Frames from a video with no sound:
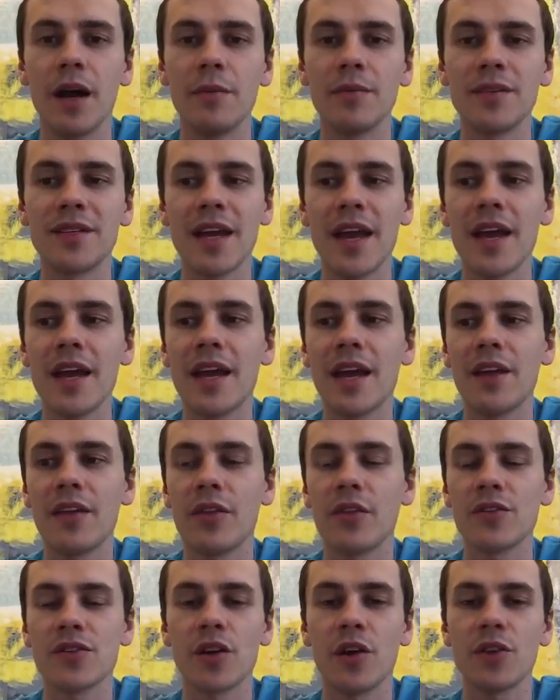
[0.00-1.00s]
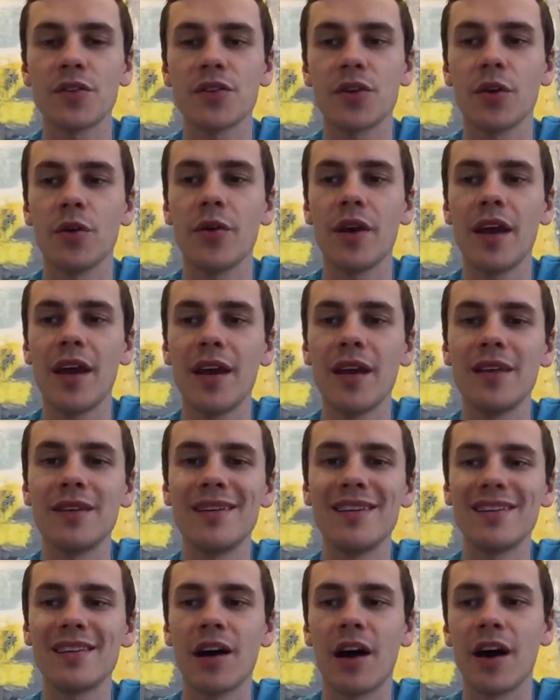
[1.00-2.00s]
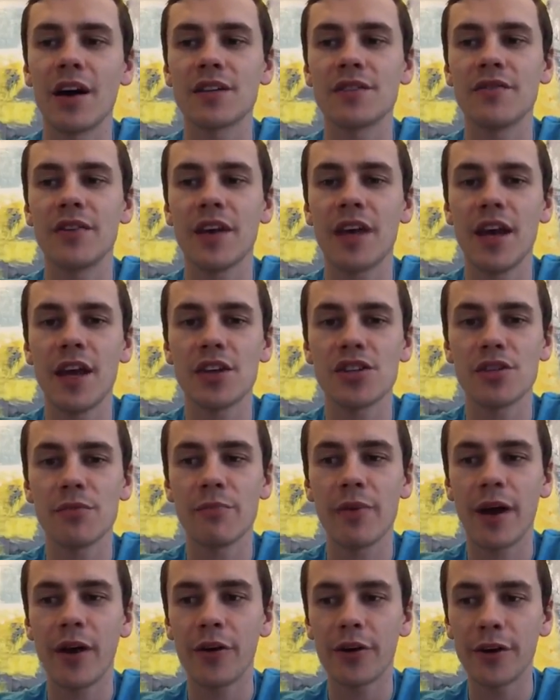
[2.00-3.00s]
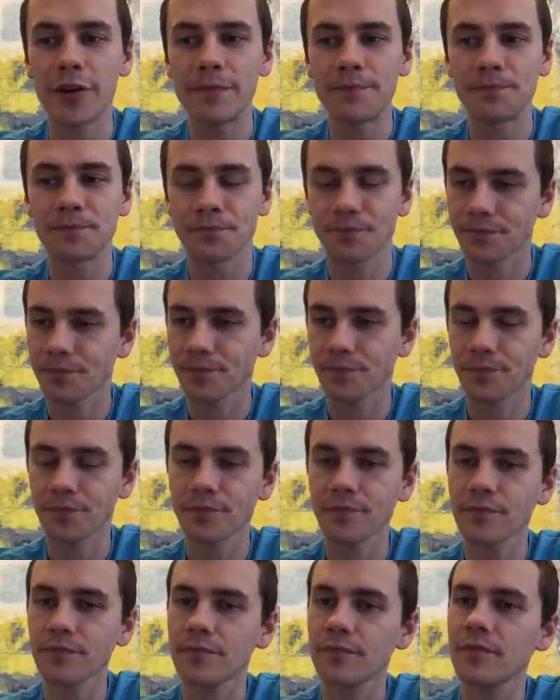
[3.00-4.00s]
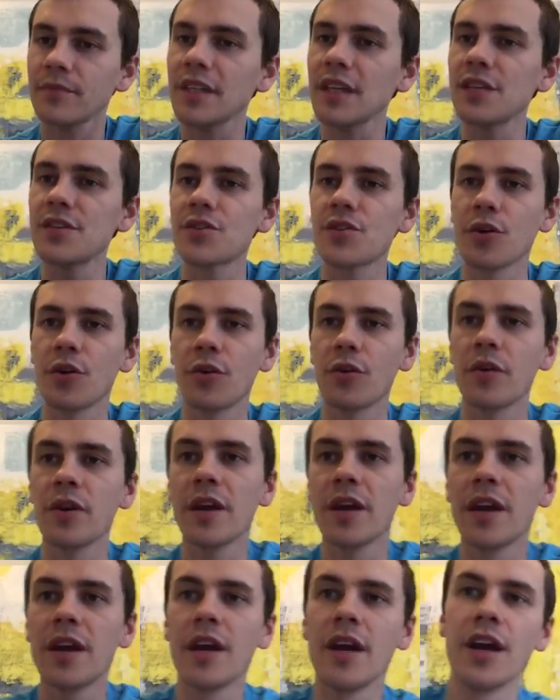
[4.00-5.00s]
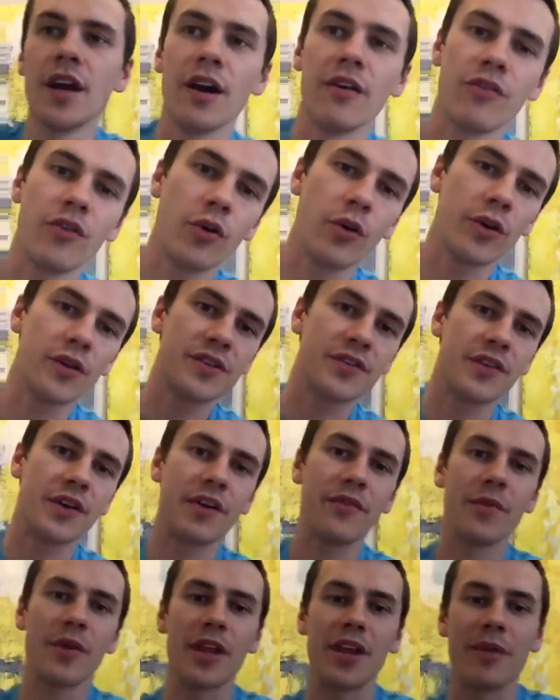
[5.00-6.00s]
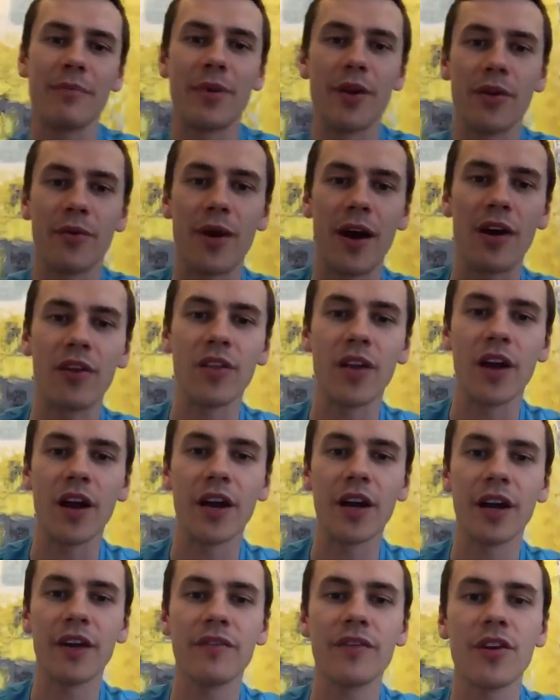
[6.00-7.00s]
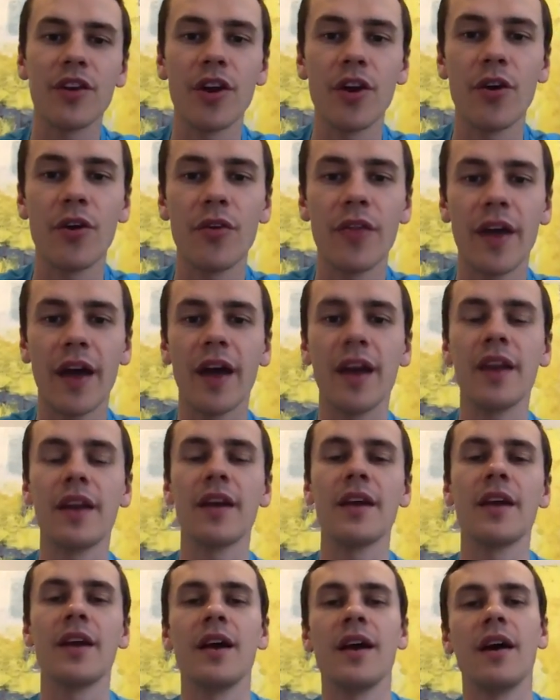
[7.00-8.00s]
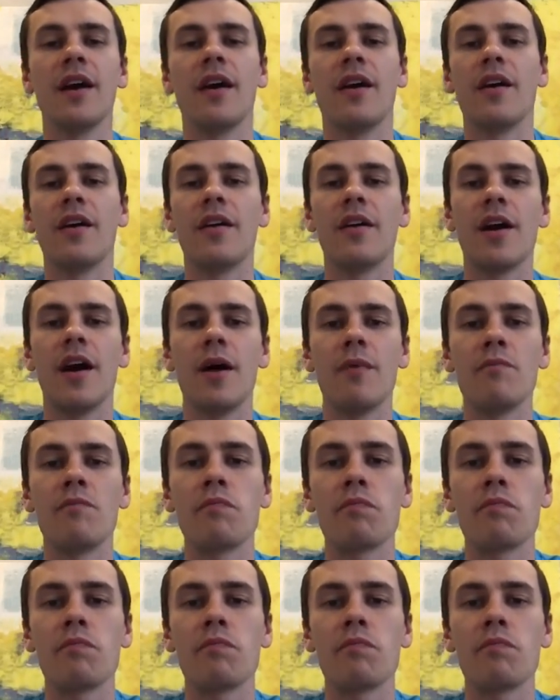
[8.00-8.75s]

take. And then there's also a detoxification powder. So, of course, for any of you that have been around long enough, you know that our